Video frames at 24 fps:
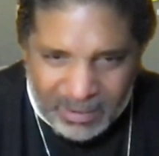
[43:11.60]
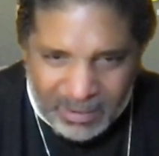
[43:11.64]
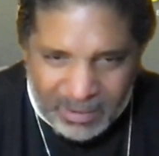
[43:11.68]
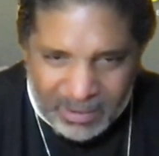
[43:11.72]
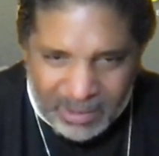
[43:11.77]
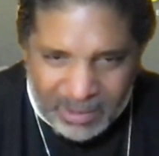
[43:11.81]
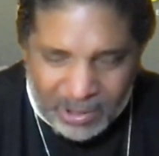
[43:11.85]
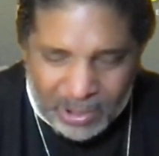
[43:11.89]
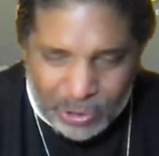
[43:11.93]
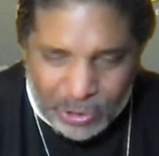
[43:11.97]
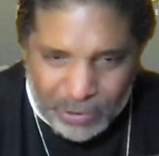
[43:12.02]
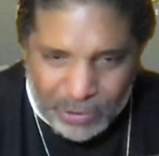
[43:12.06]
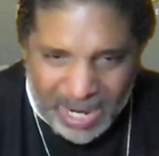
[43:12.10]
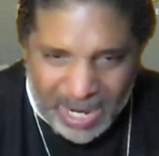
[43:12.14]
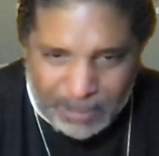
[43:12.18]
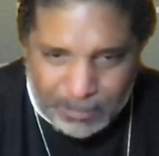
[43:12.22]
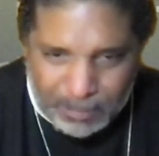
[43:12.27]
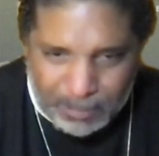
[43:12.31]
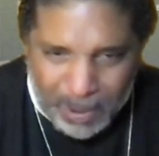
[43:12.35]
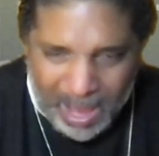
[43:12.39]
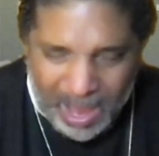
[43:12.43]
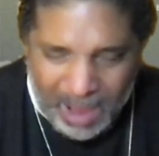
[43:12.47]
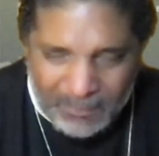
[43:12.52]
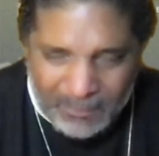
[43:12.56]
to address
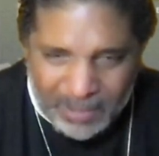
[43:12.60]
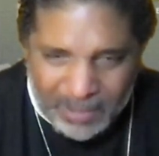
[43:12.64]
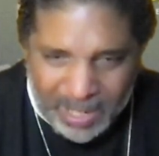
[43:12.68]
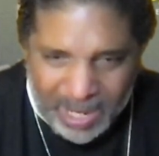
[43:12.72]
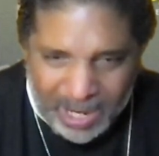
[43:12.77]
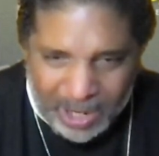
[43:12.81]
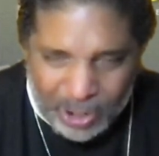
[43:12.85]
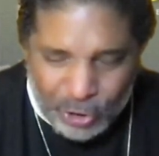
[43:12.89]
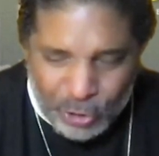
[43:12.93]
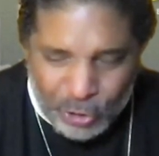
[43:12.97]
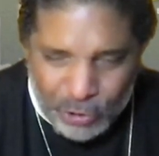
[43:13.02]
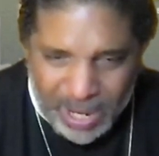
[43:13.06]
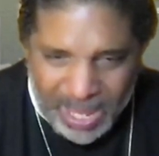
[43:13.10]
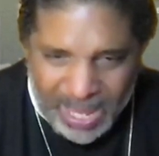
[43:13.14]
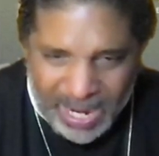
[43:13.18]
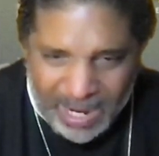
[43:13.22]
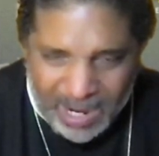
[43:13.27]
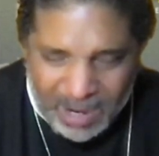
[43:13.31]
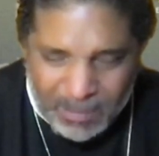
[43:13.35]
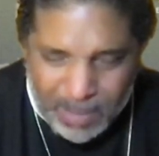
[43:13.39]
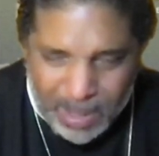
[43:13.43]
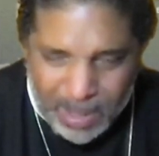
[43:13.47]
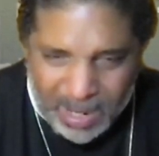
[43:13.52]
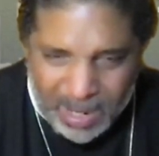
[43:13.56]
poverty and creating
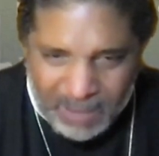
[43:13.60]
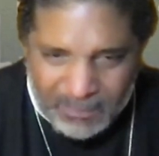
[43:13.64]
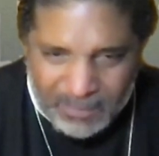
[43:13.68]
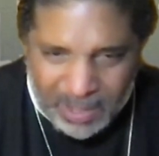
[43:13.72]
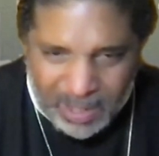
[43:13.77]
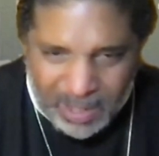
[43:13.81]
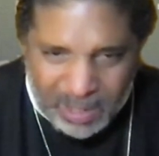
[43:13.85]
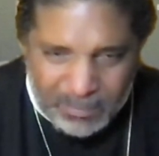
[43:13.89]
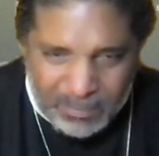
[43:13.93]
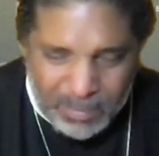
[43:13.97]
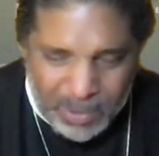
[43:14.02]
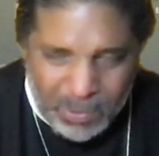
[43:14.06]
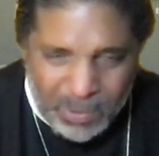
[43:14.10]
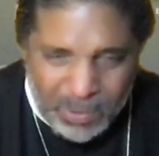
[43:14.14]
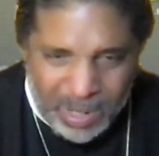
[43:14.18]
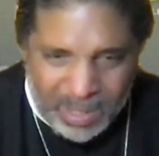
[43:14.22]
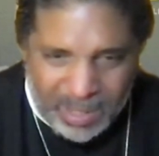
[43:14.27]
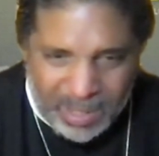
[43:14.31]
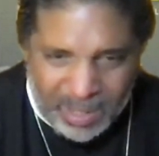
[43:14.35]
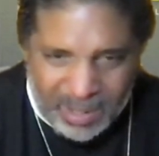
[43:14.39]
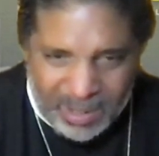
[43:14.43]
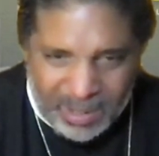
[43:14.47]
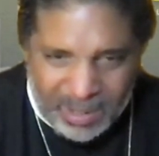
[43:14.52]
the beloved community